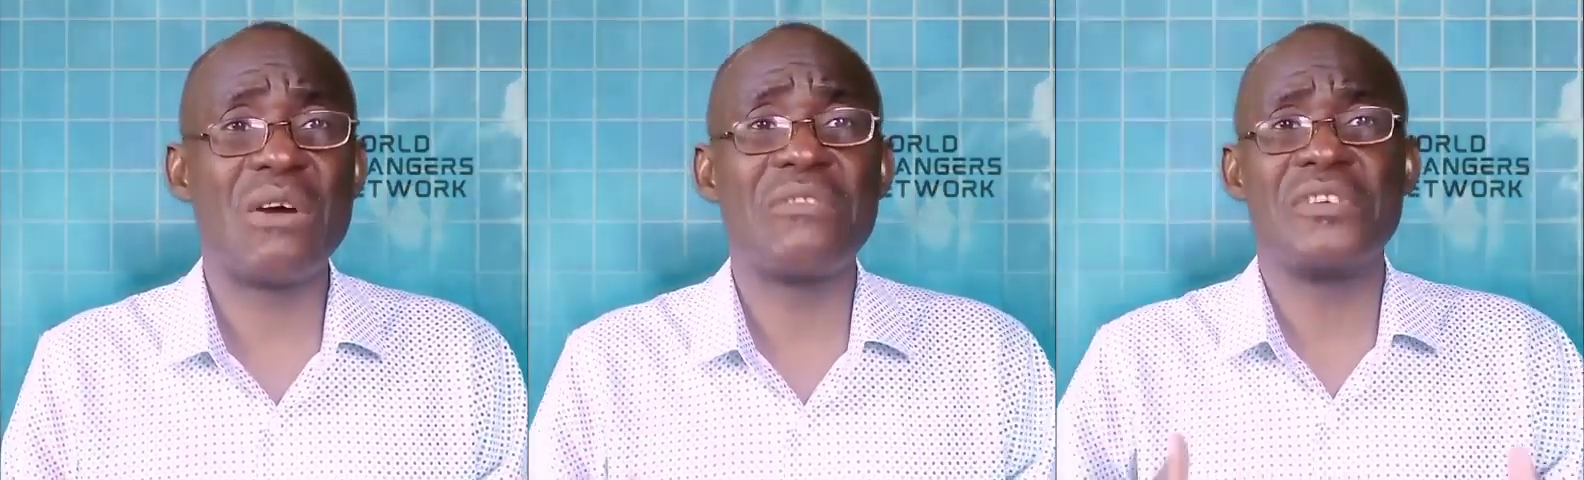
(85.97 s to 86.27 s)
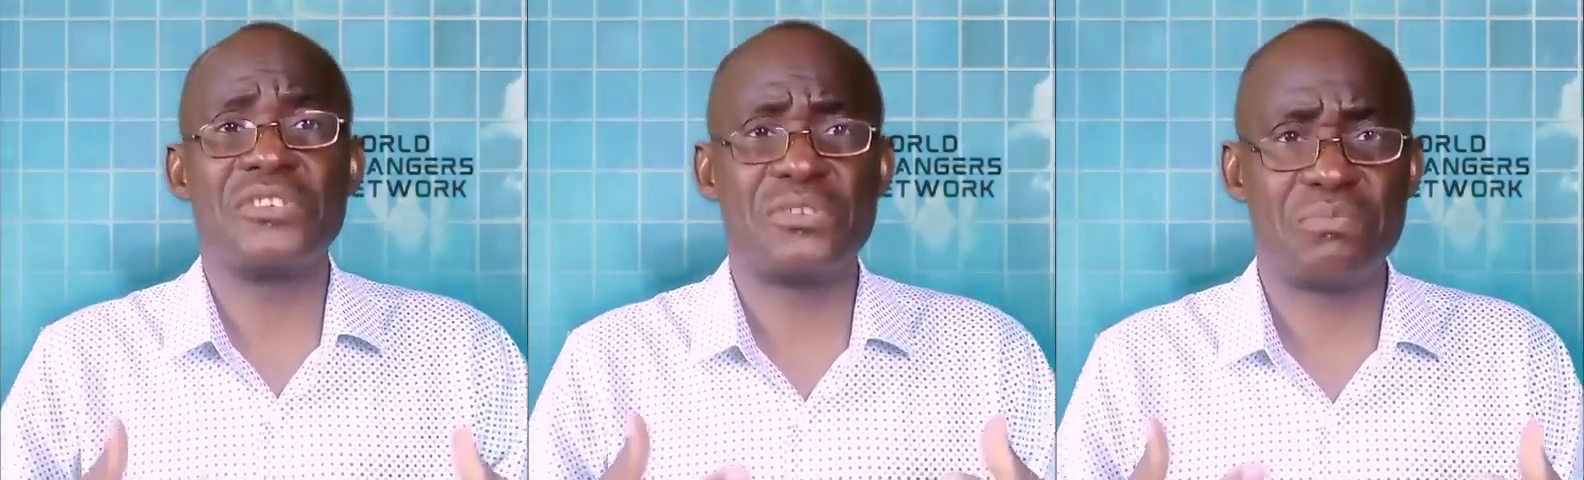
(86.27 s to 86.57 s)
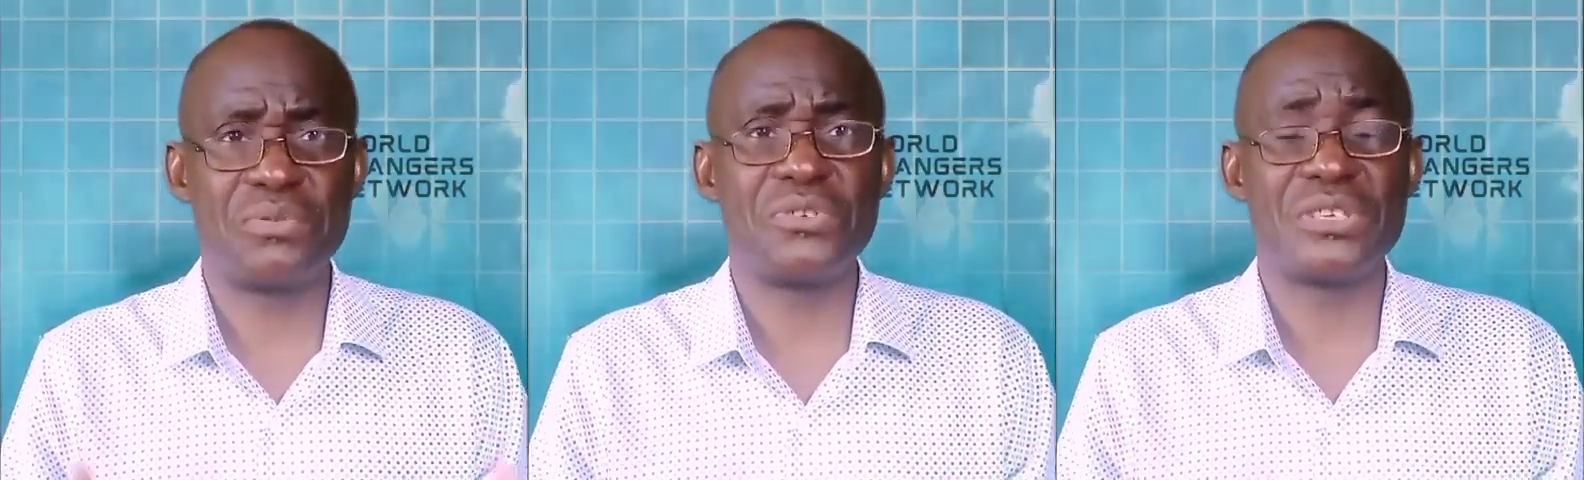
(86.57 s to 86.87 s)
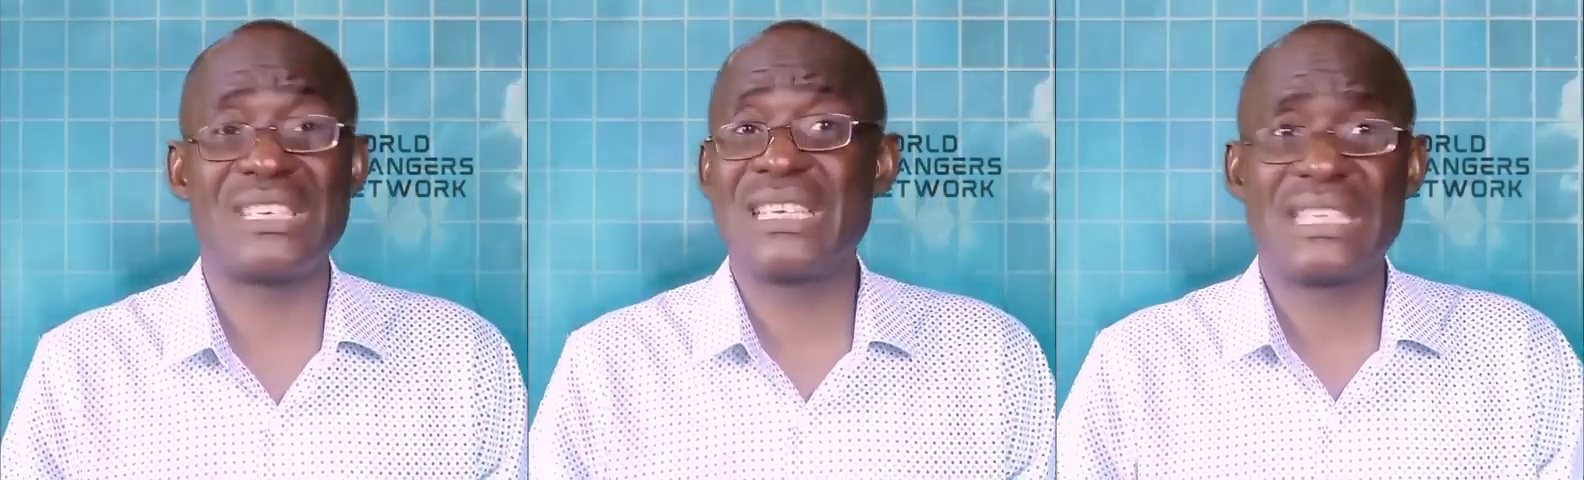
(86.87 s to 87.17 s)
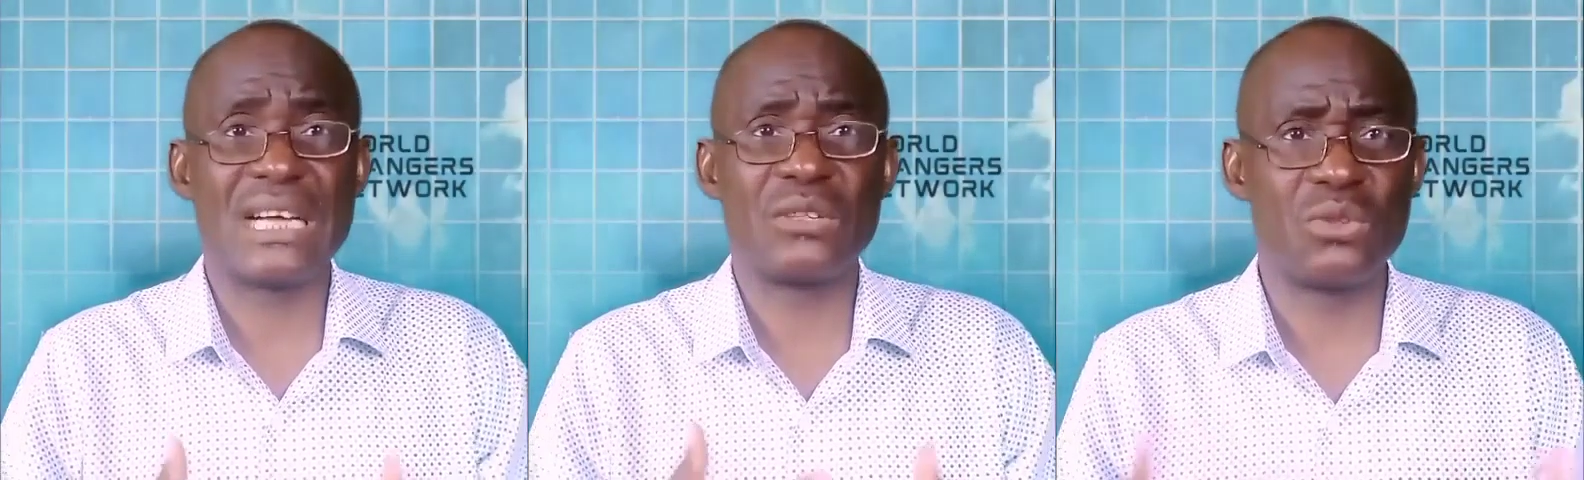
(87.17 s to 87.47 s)
of the spirit
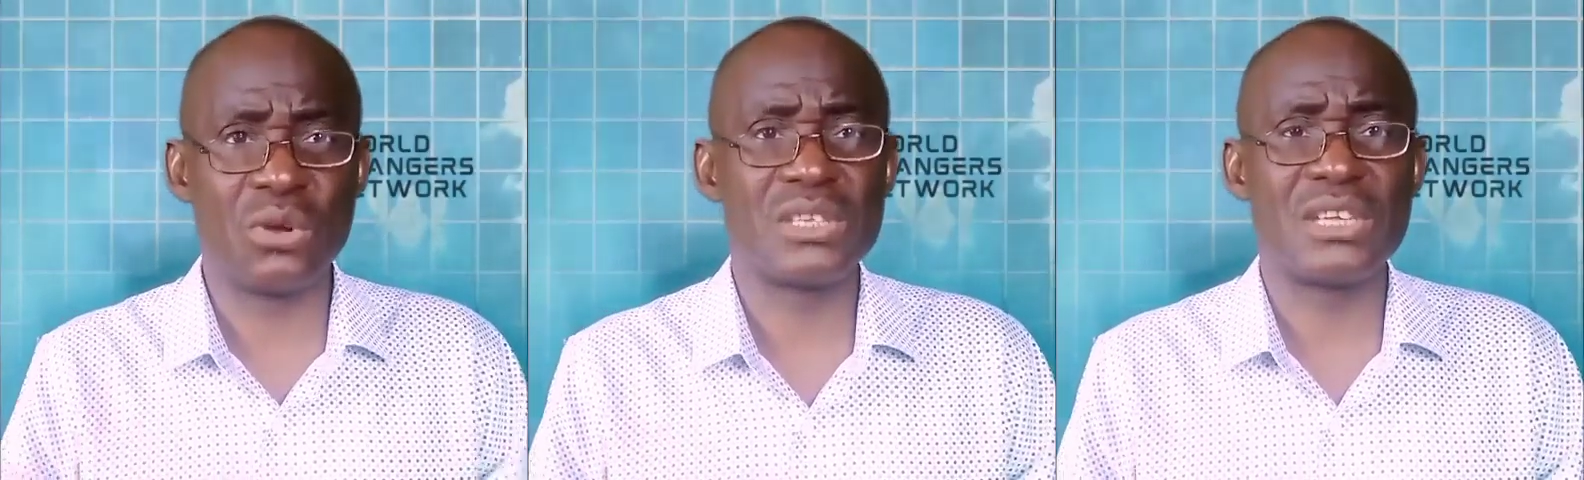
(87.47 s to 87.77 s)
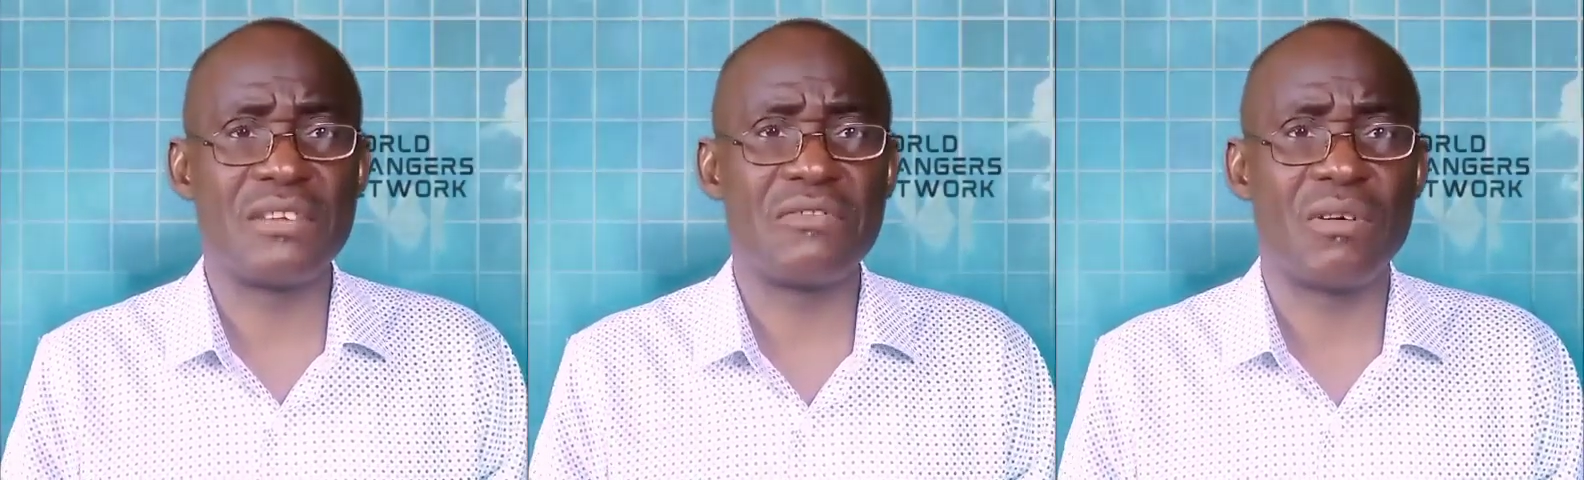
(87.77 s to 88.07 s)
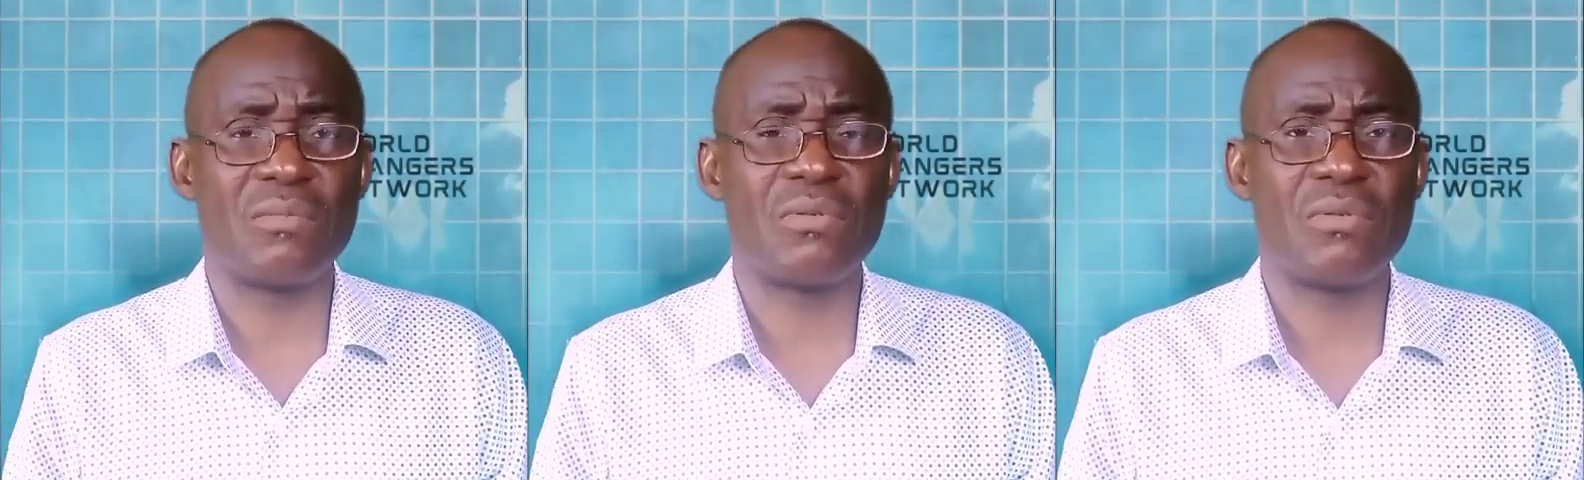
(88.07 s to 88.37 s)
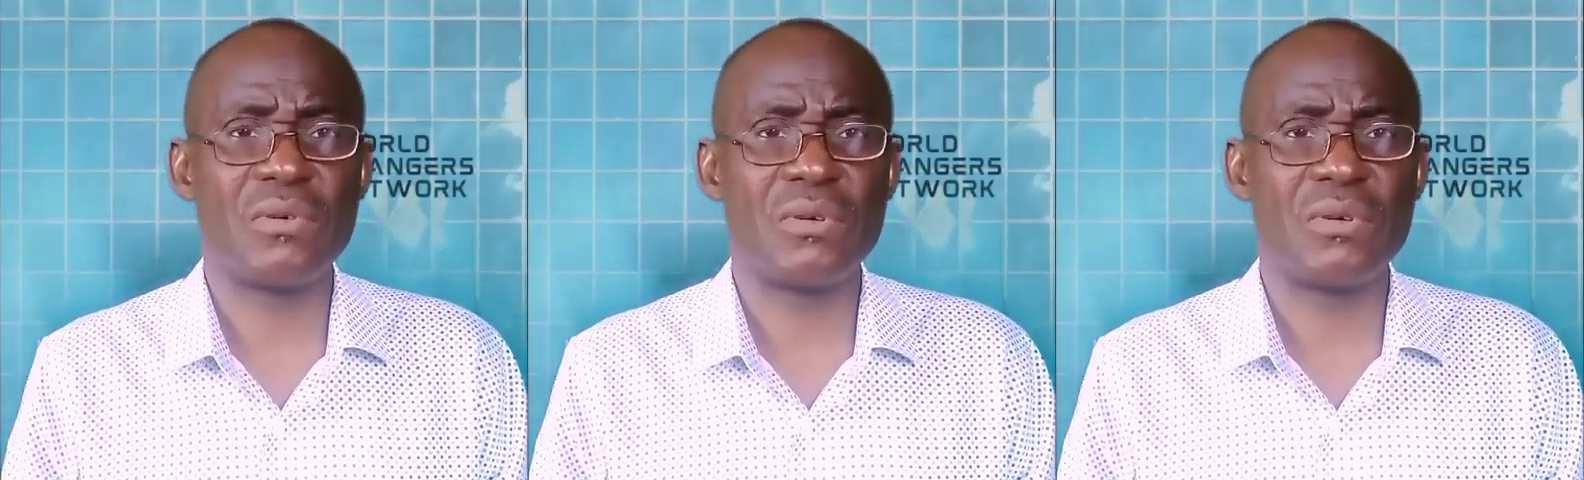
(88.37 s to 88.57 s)
that don't give up.